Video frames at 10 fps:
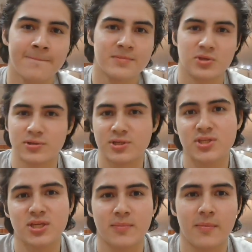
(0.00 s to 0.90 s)
So this is
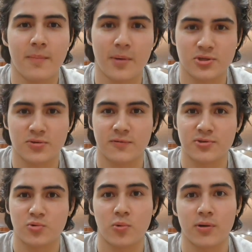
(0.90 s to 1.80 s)
some
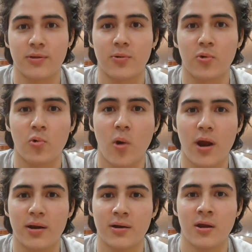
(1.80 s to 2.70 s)
muscles where they
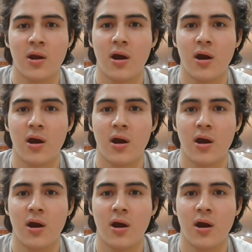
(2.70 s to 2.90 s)
require,